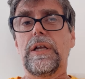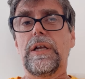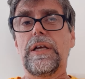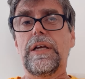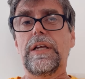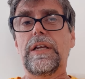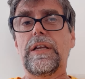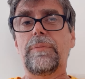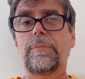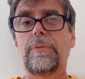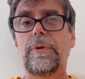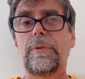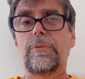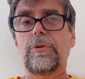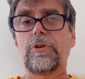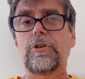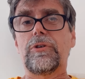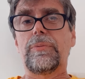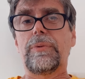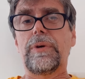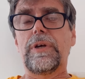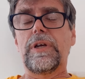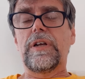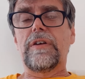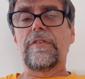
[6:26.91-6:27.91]
leading people
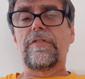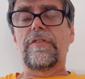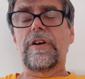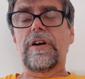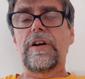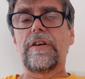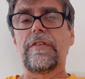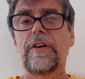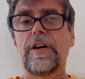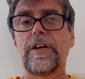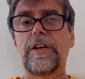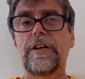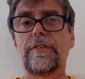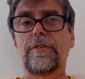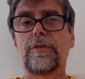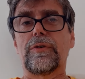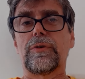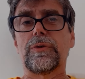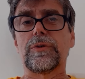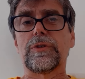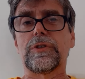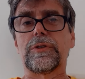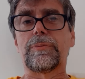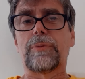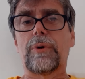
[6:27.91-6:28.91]
to be in a very, very
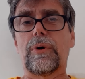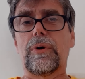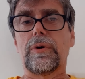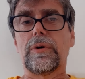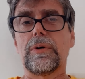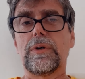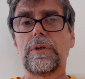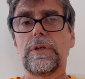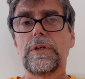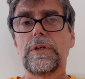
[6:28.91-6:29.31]
difficult spot,